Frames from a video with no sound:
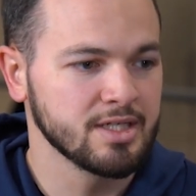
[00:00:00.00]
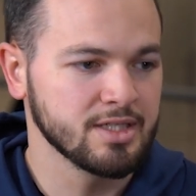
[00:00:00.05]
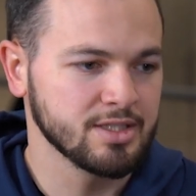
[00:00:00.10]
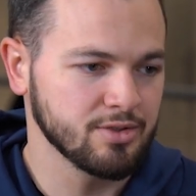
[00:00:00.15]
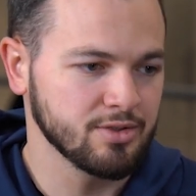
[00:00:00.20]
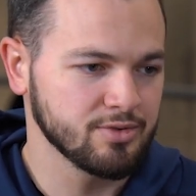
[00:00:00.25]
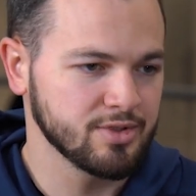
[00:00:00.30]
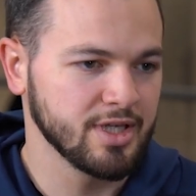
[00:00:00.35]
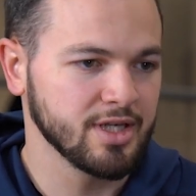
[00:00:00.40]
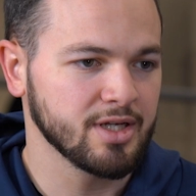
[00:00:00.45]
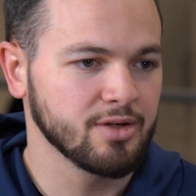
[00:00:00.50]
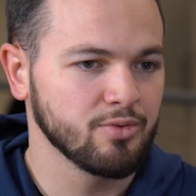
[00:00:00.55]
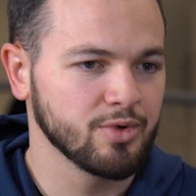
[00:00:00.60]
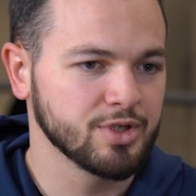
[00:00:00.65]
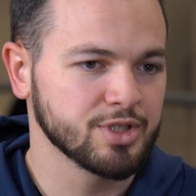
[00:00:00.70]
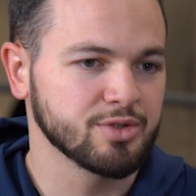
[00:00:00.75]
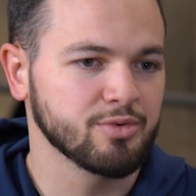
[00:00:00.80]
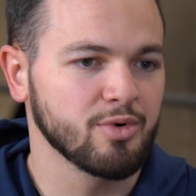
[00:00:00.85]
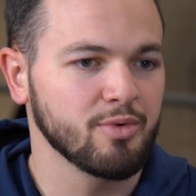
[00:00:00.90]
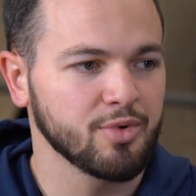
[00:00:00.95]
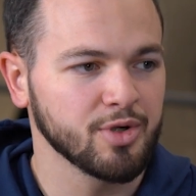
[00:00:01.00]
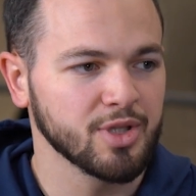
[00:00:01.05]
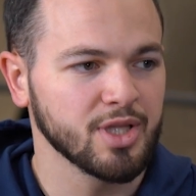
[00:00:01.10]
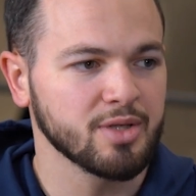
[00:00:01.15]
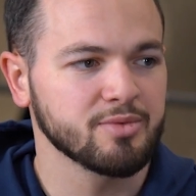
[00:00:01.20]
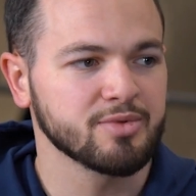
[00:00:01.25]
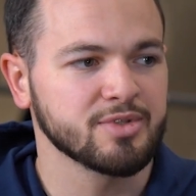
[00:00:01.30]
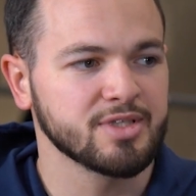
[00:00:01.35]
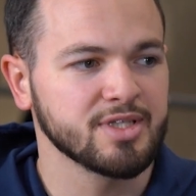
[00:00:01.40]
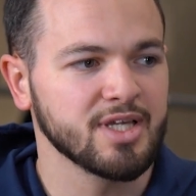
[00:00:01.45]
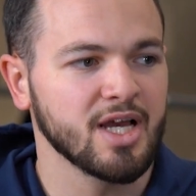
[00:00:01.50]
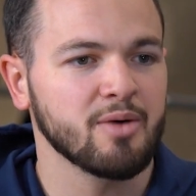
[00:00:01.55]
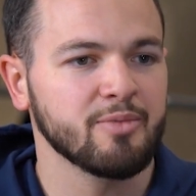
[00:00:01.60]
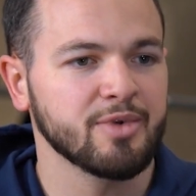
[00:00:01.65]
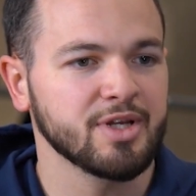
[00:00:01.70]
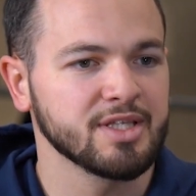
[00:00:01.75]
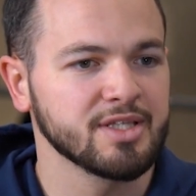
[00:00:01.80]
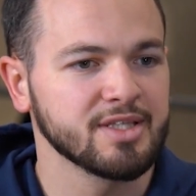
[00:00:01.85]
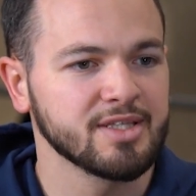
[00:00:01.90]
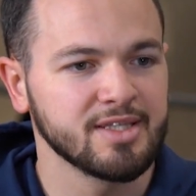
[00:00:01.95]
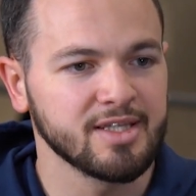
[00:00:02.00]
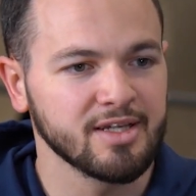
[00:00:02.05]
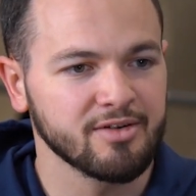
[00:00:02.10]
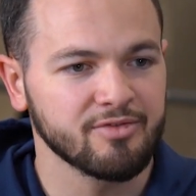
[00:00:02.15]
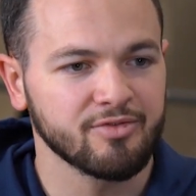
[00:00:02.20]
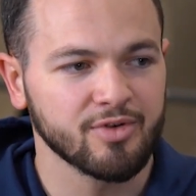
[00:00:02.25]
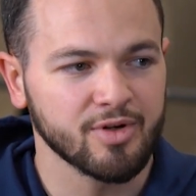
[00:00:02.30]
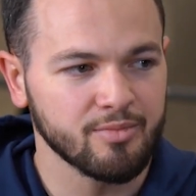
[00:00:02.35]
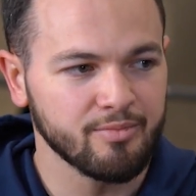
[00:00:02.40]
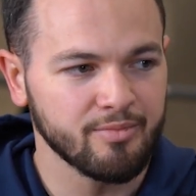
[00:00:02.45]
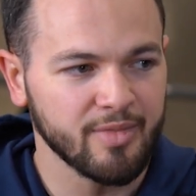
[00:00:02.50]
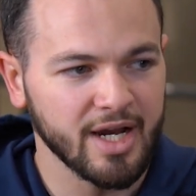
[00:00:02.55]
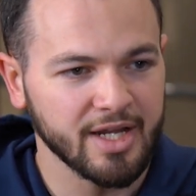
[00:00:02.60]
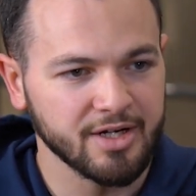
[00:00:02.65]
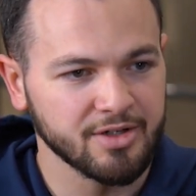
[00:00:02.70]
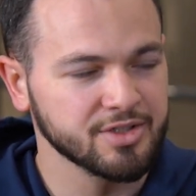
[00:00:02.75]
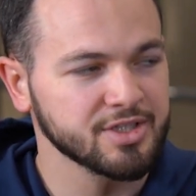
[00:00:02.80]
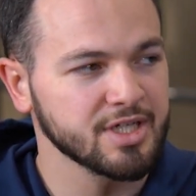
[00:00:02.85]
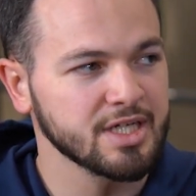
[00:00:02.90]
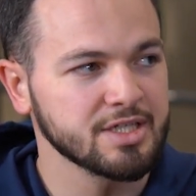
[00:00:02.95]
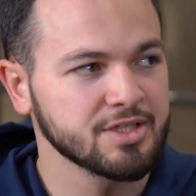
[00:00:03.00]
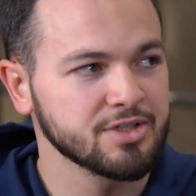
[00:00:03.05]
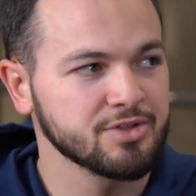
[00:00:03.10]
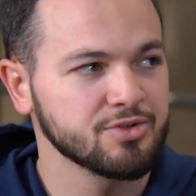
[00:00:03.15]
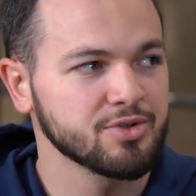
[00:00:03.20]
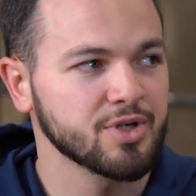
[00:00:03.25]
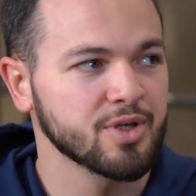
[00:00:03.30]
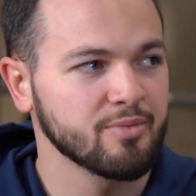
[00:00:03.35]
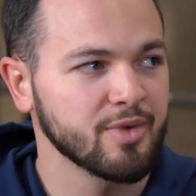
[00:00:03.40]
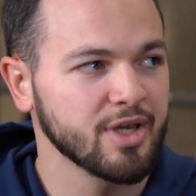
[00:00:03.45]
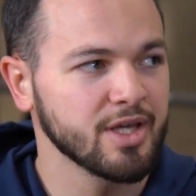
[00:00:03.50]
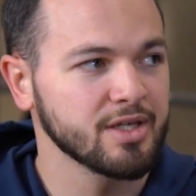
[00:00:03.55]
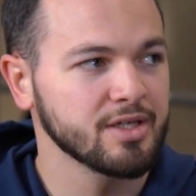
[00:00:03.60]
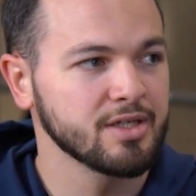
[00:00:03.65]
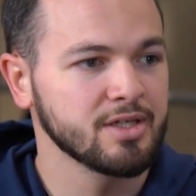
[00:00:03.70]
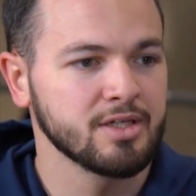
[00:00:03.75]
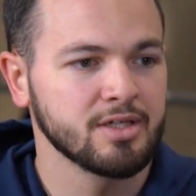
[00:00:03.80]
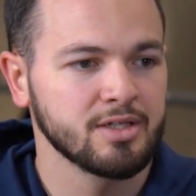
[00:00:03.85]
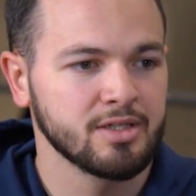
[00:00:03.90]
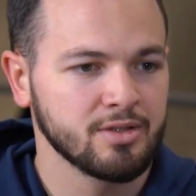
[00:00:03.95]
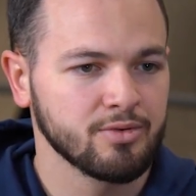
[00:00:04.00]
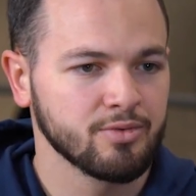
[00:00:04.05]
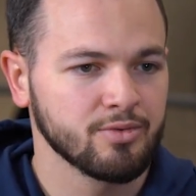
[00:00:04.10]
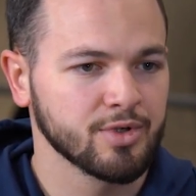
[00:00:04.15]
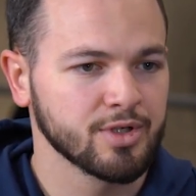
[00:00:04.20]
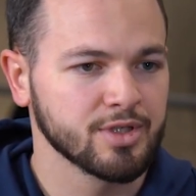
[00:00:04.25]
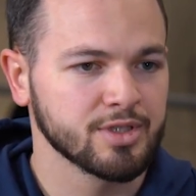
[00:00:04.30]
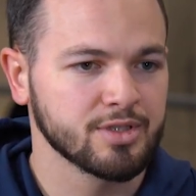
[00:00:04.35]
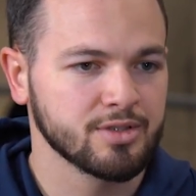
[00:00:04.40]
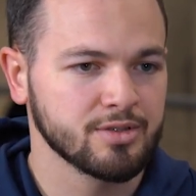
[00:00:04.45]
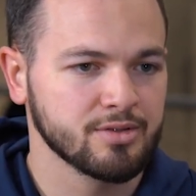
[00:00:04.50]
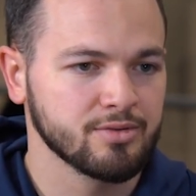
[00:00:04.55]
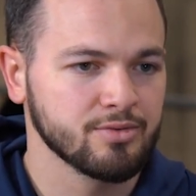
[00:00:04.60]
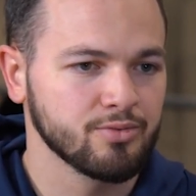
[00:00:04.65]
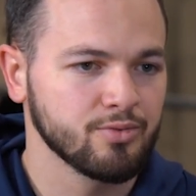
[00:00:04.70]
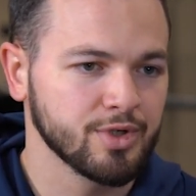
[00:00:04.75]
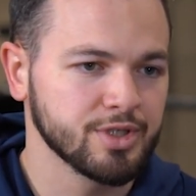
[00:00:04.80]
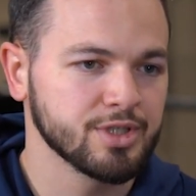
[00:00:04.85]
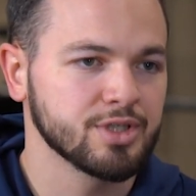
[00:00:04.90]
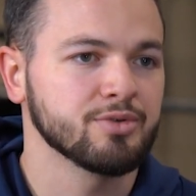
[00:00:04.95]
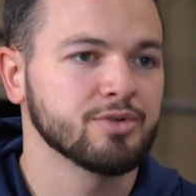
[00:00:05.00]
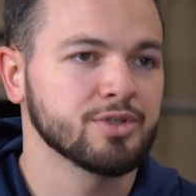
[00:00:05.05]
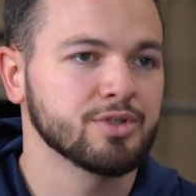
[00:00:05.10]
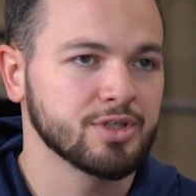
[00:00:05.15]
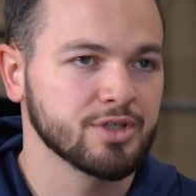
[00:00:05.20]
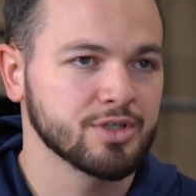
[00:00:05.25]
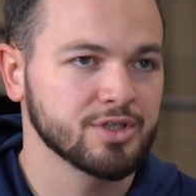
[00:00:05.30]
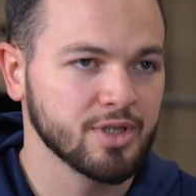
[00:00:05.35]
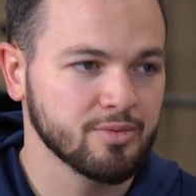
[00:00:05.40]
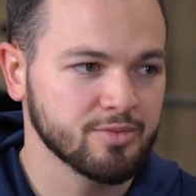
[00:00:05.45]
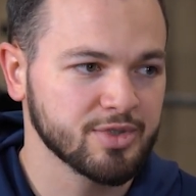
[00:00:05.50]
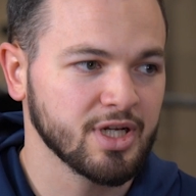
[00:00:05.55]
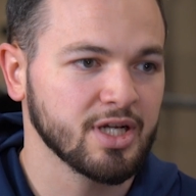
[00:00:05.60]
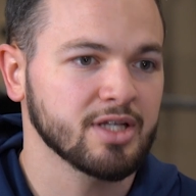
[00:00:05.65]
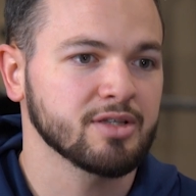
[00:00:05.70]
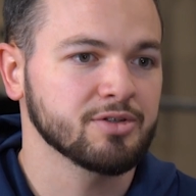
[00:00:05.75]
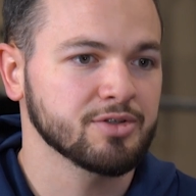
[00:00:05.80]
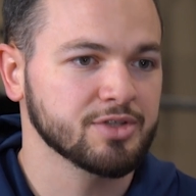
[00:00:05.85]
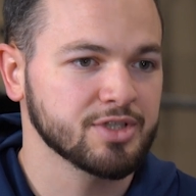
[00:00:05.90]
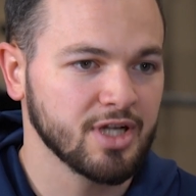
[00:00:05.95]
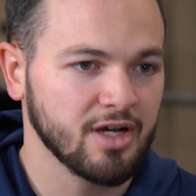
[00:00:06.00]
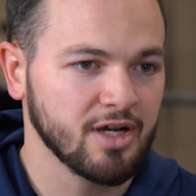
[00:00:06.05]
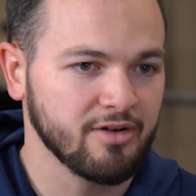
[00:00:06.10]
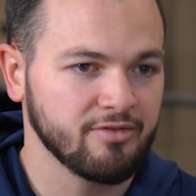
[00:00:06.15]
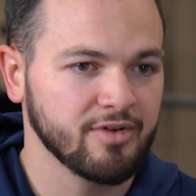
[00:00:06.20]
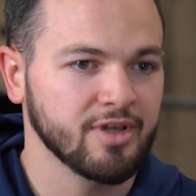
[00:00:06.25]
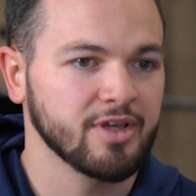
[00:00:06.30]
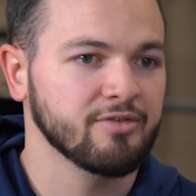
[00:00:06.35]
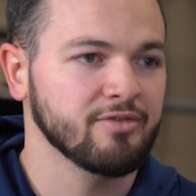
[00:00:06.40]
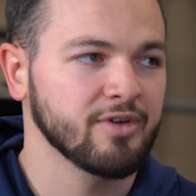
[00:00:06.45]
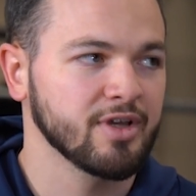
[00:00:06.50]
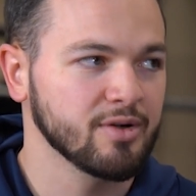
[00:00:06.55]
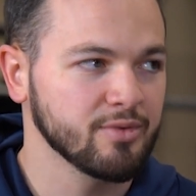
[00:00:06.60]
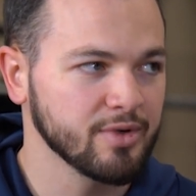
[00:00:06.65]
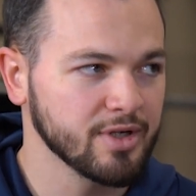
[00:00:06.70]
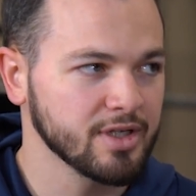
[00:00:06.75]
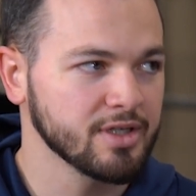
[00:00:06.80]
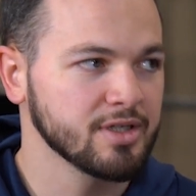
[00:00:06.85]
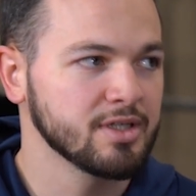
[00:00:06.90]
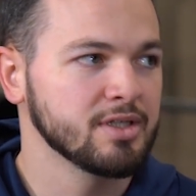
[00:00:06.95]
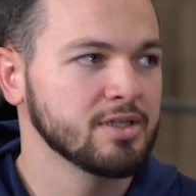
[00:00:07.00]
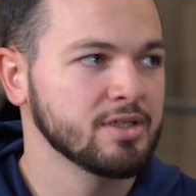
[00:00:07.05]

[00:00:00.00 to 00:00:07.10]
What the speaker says: So take a 1 dribble pull-up, see how many different minor changes you can make, where it's 1-2 into your jump shot, little shot fake, fade away,